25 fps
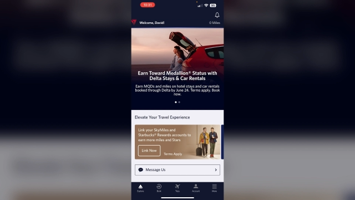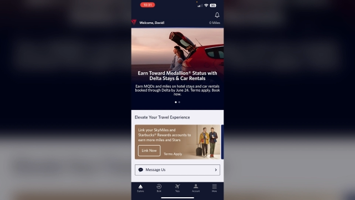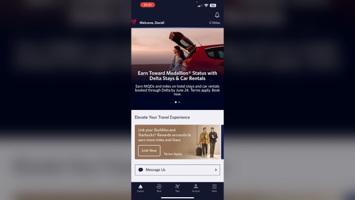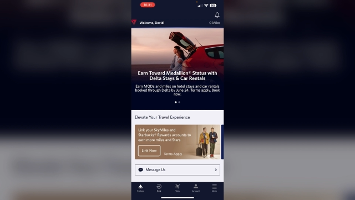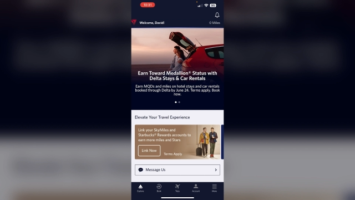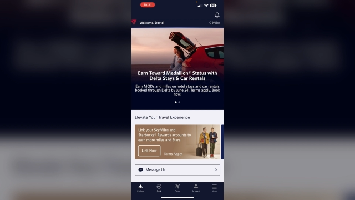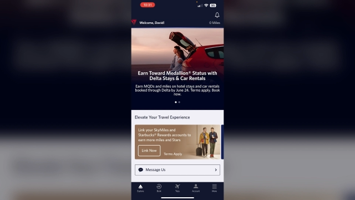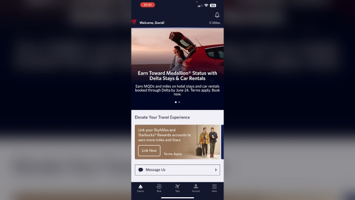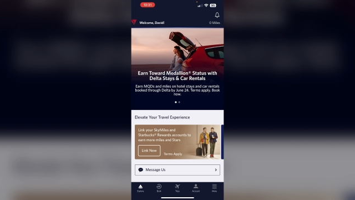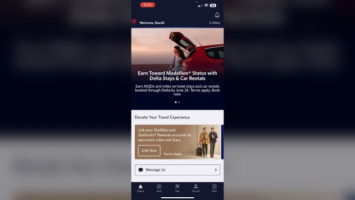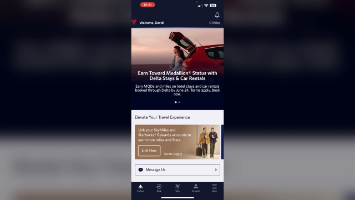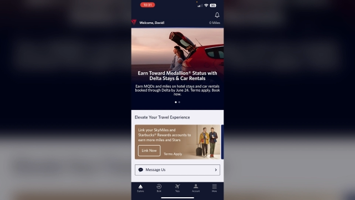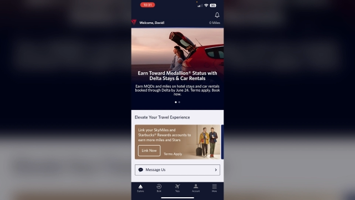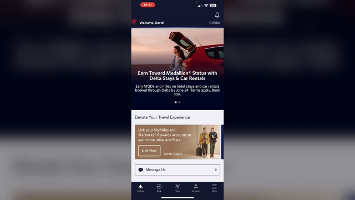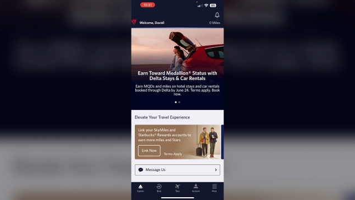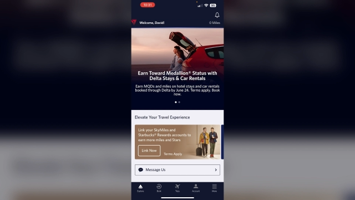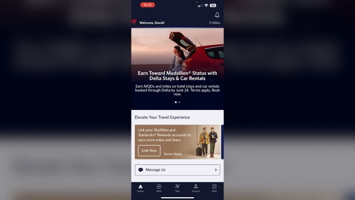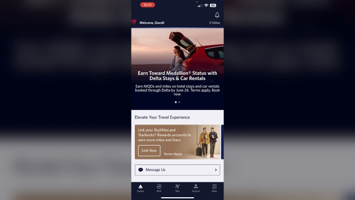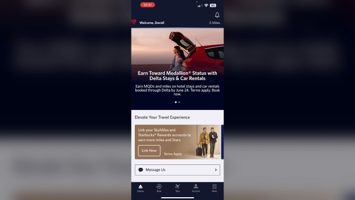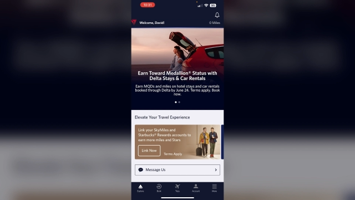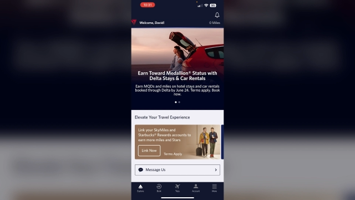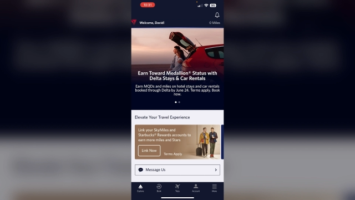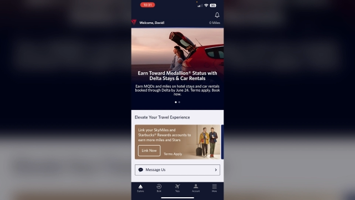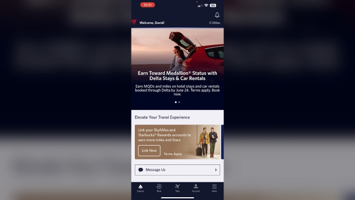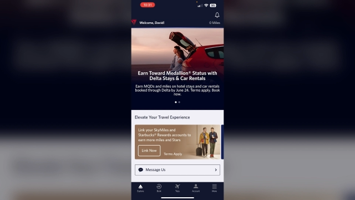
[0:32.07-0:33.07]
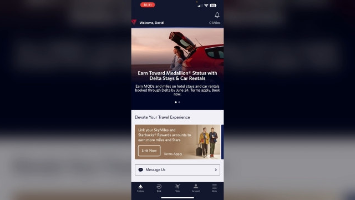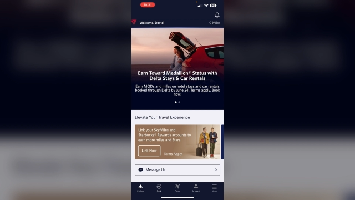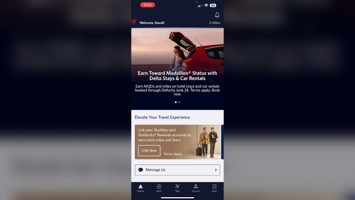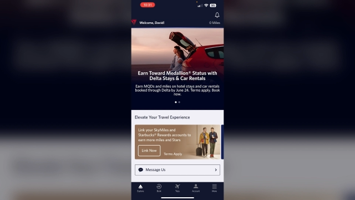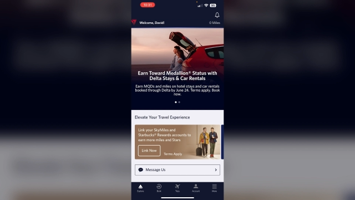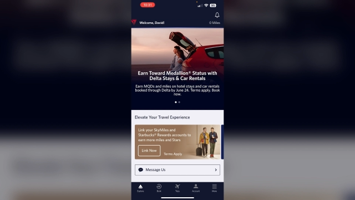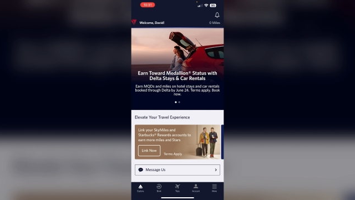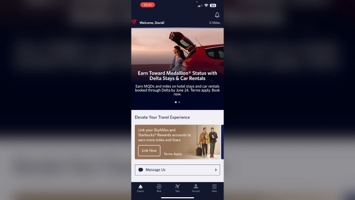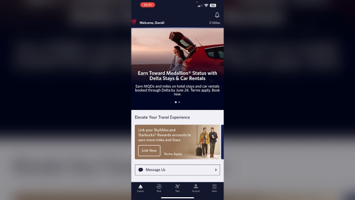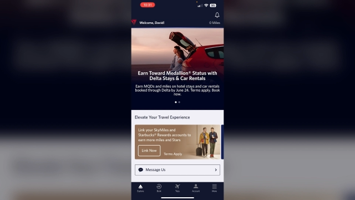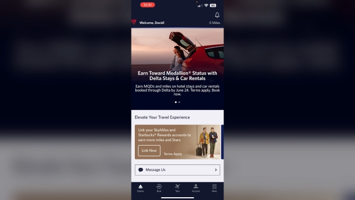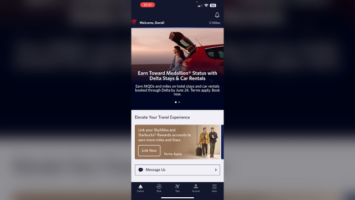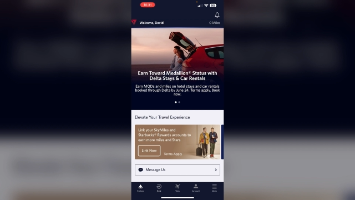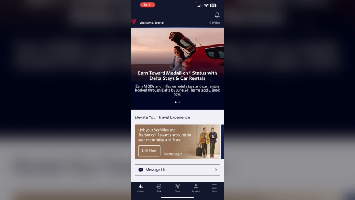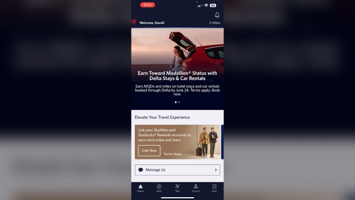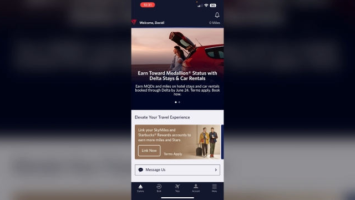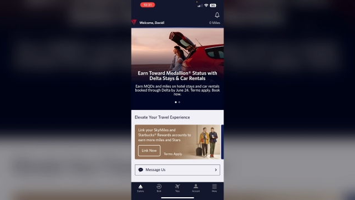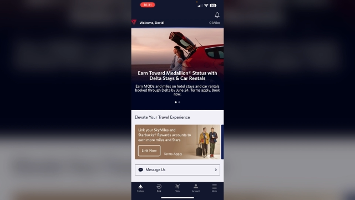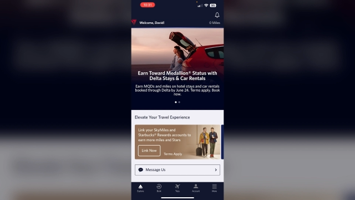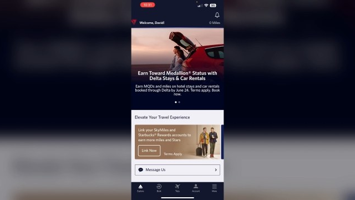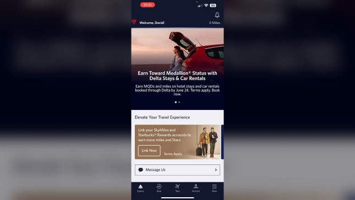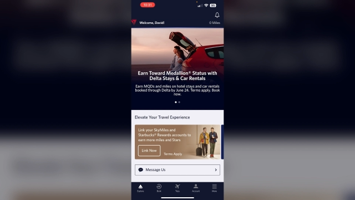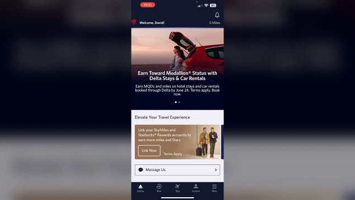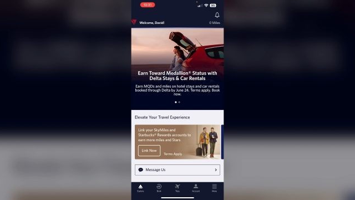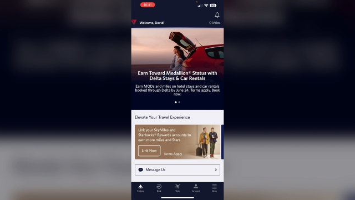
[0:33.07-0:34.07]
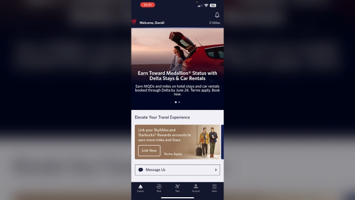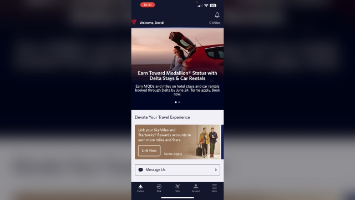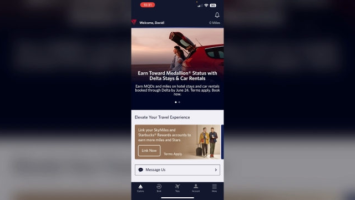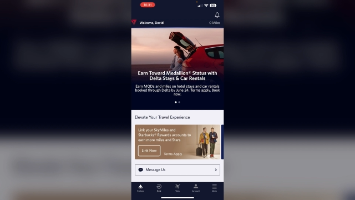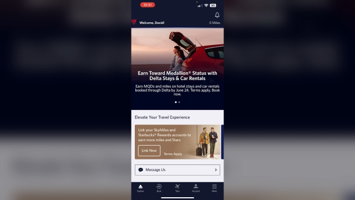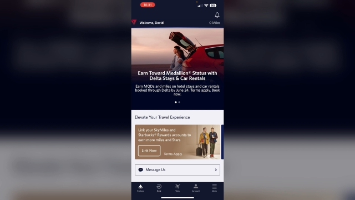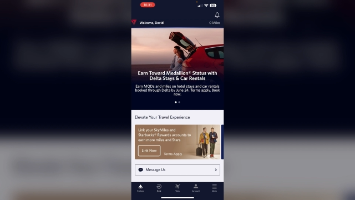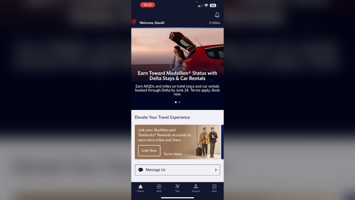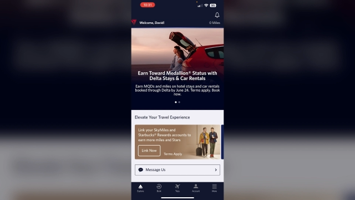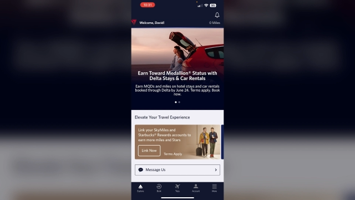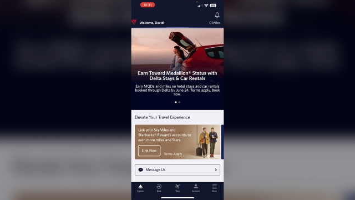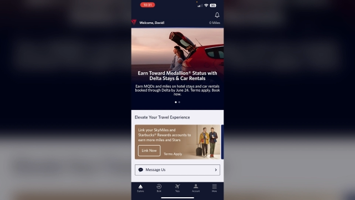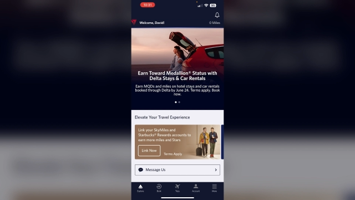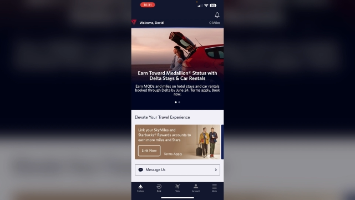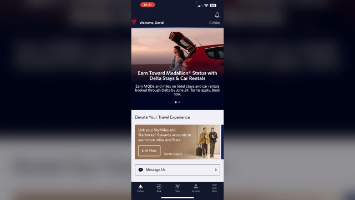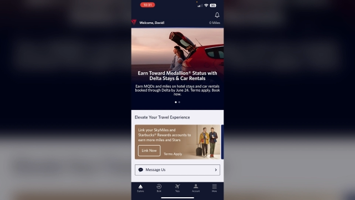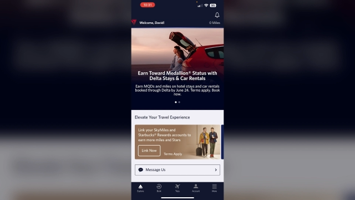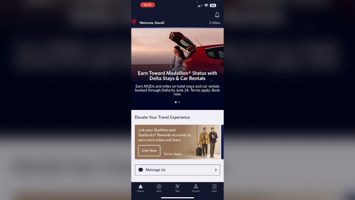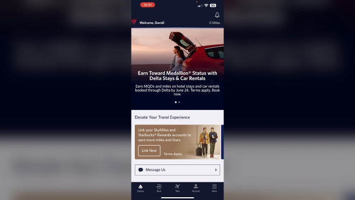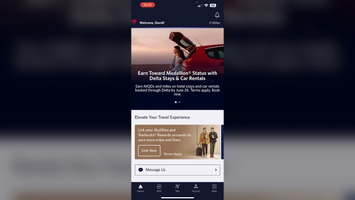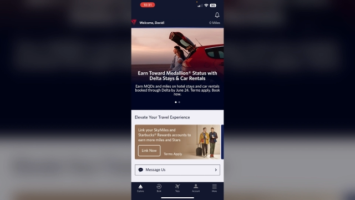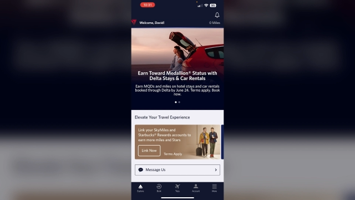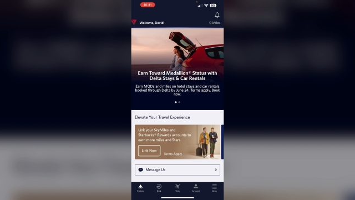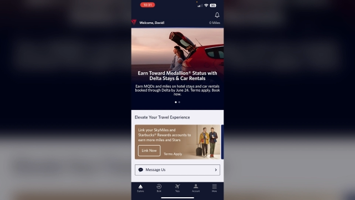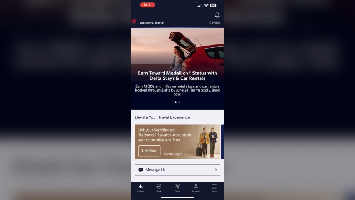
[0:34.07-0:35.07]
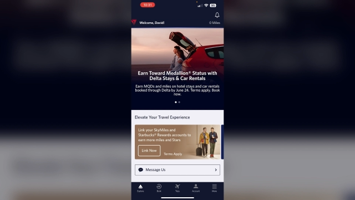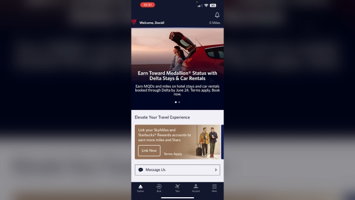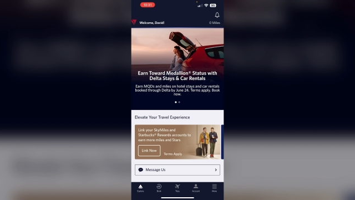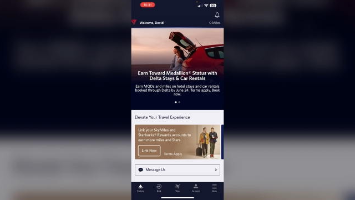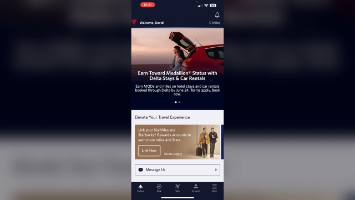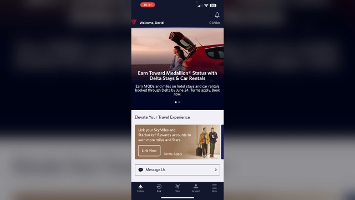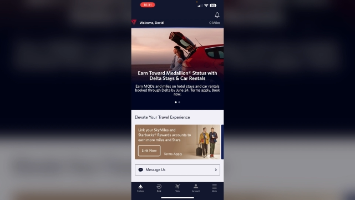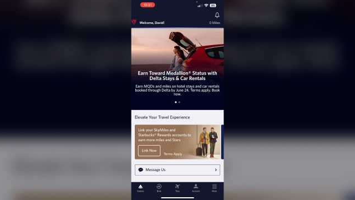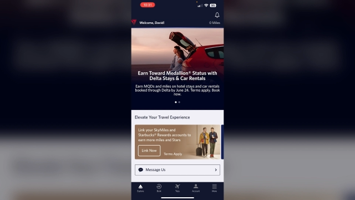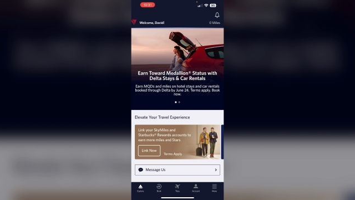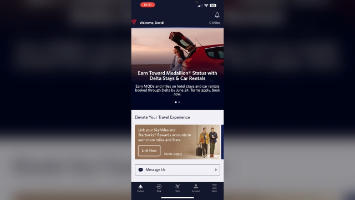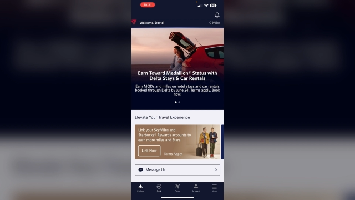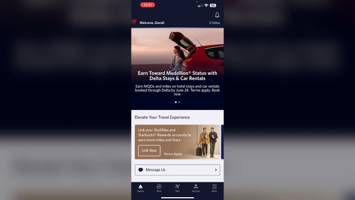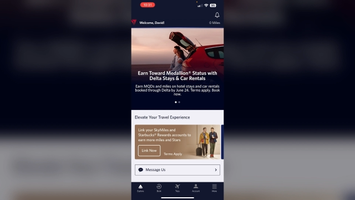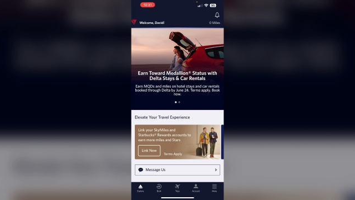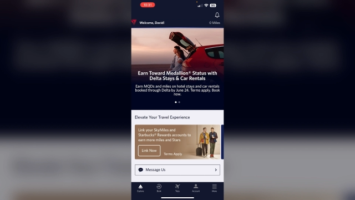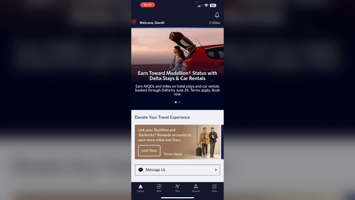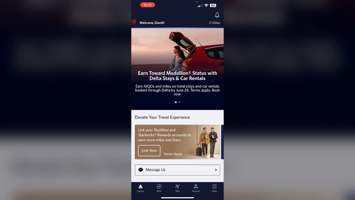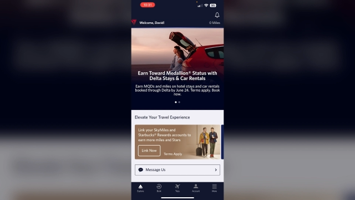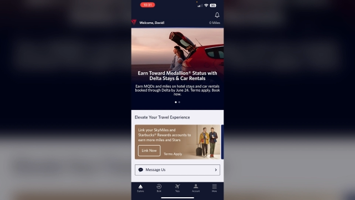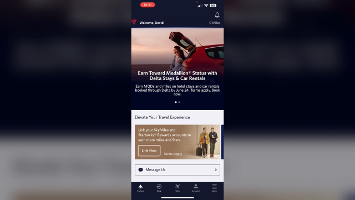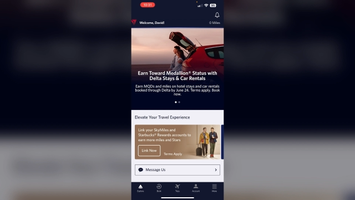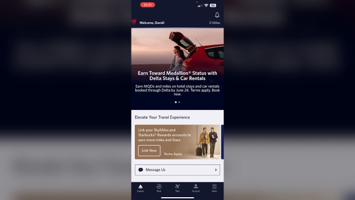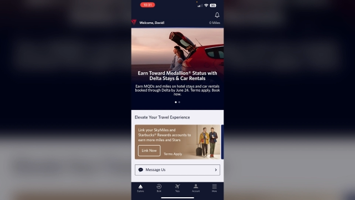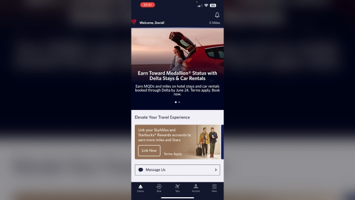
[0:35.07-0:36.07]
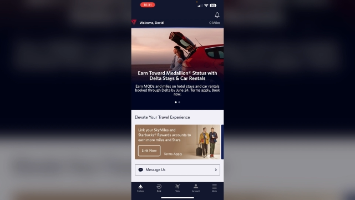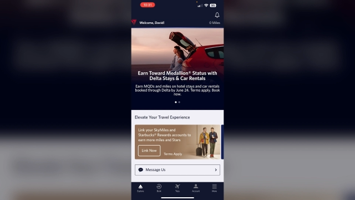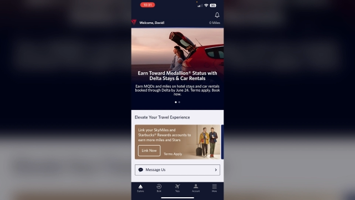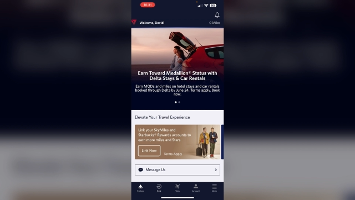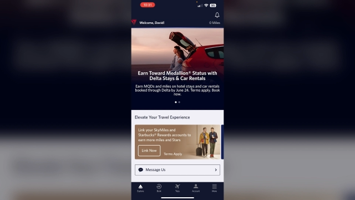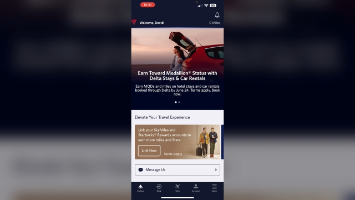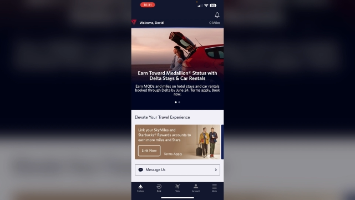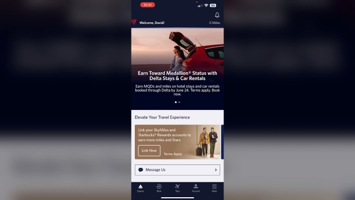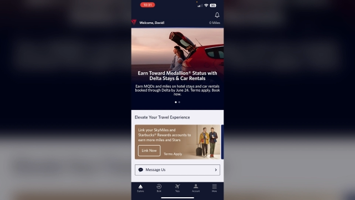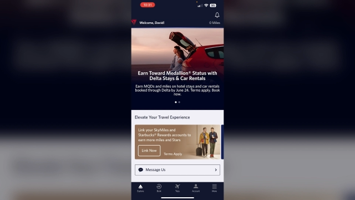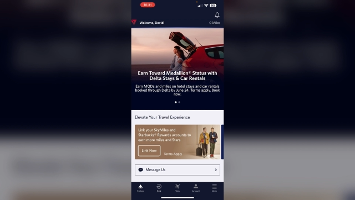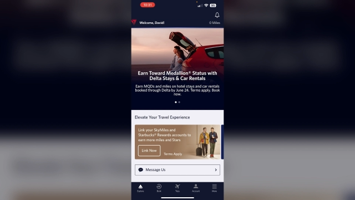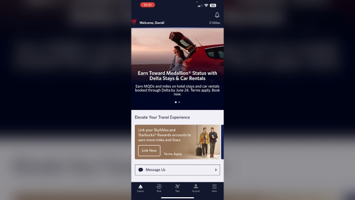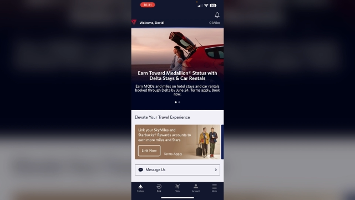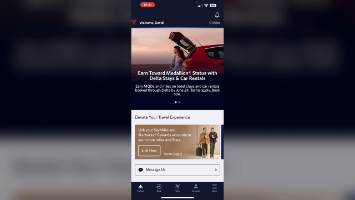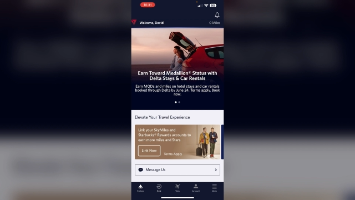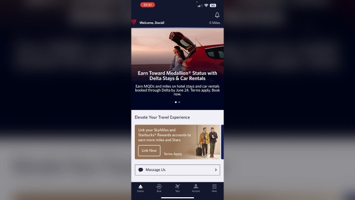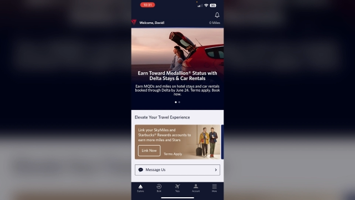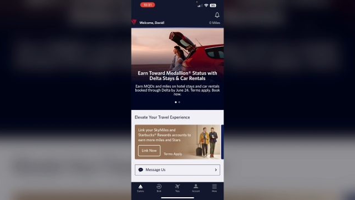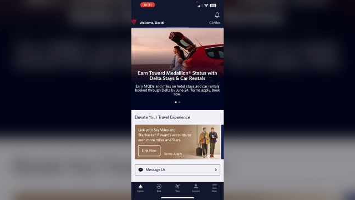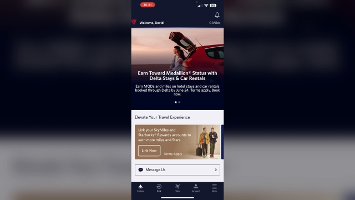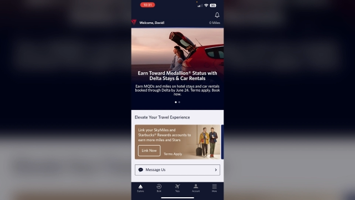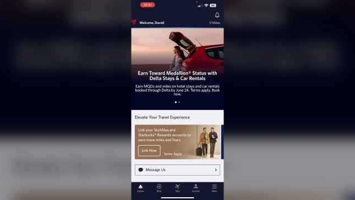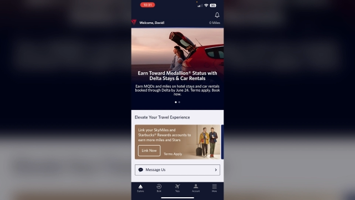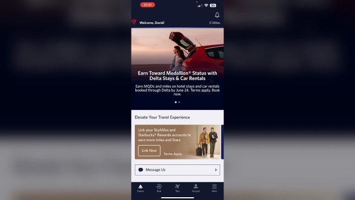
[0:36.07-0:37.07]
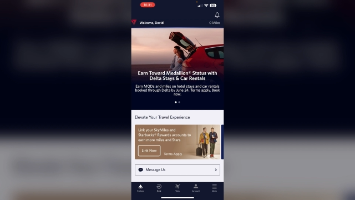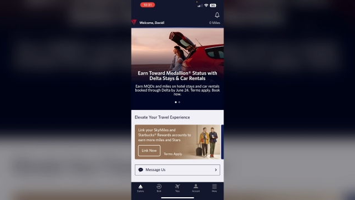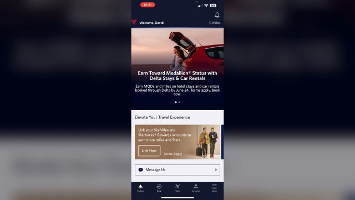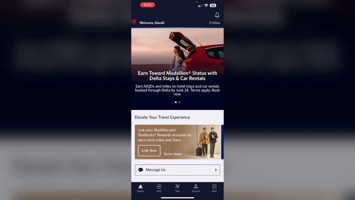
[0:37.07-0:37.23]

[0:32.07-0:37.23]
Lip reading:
Nobody's mouth can be seen.